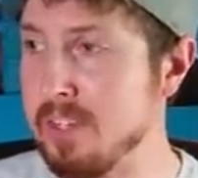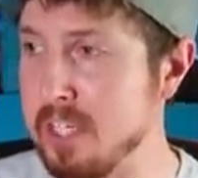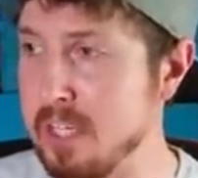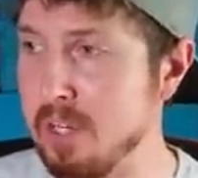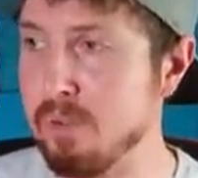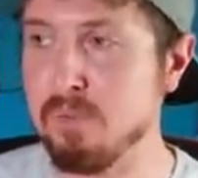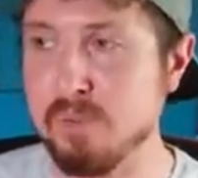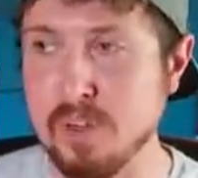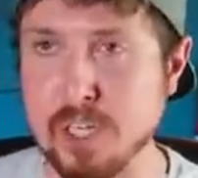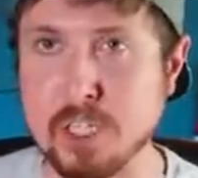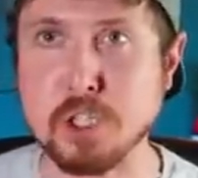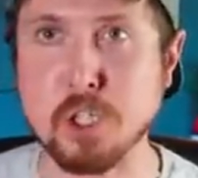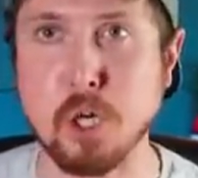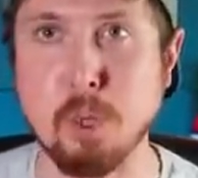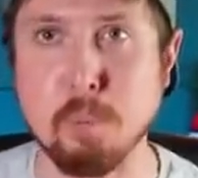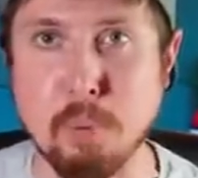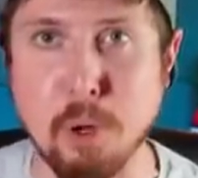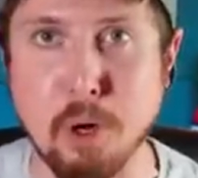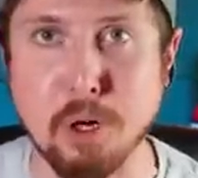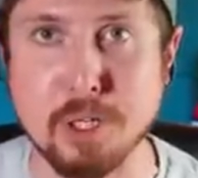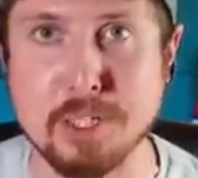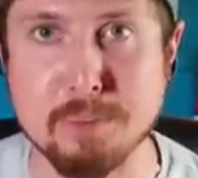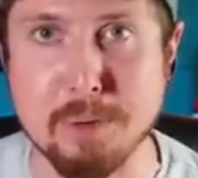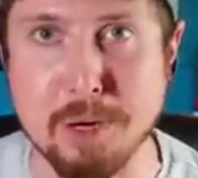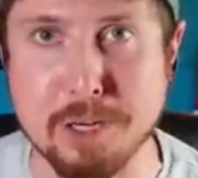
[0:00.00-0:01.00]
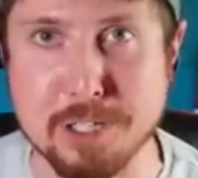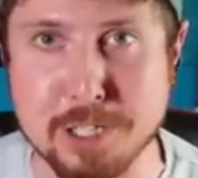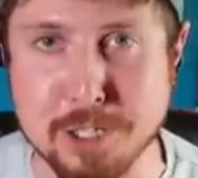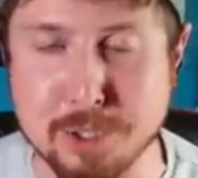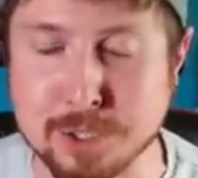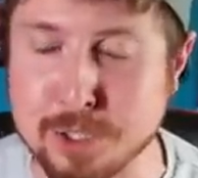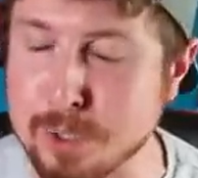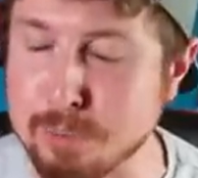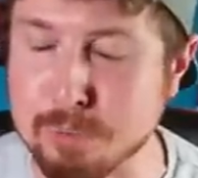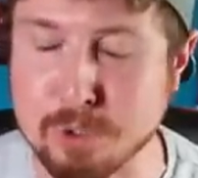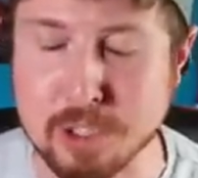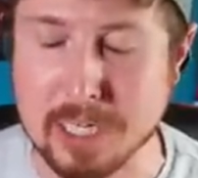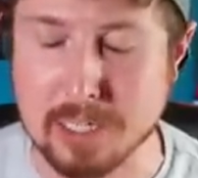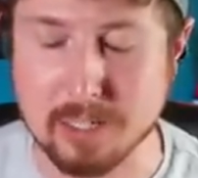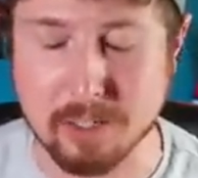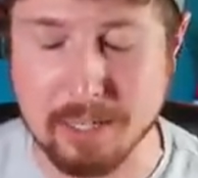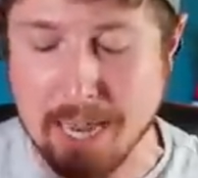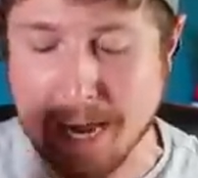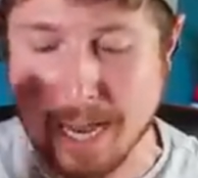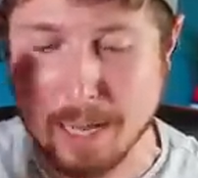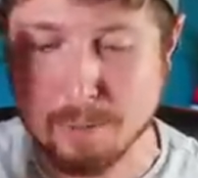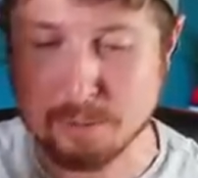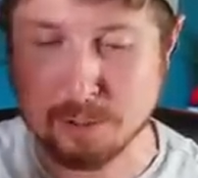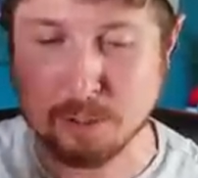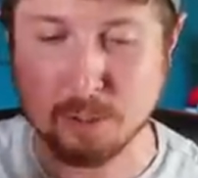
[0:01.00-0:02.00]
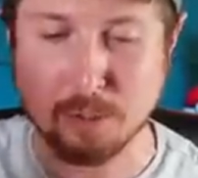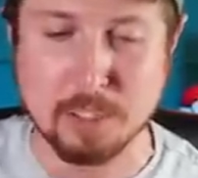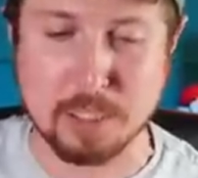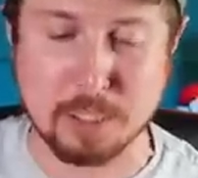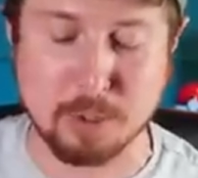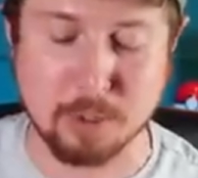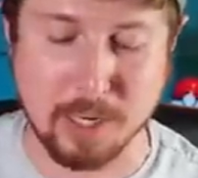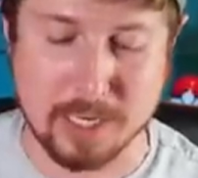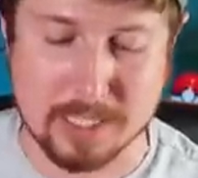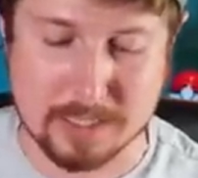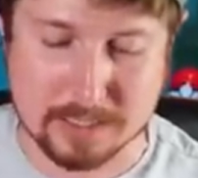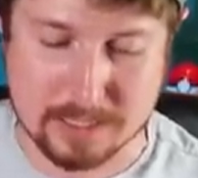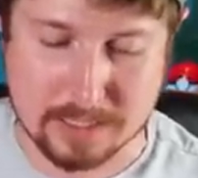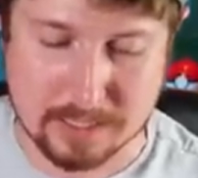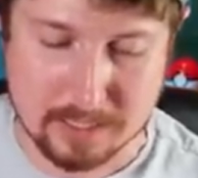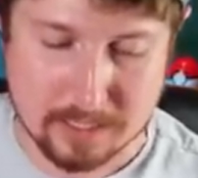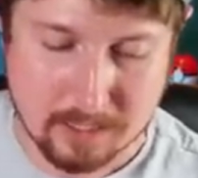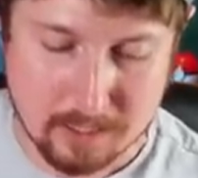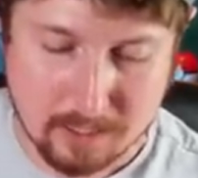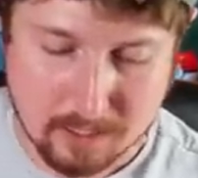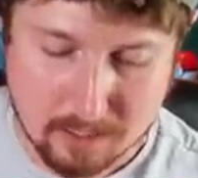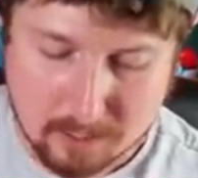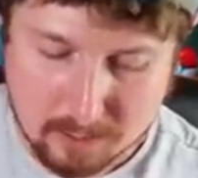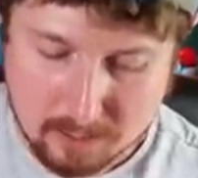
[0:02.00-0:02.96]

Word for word: the official Pokemon YouTube channel. Absolutely crazy.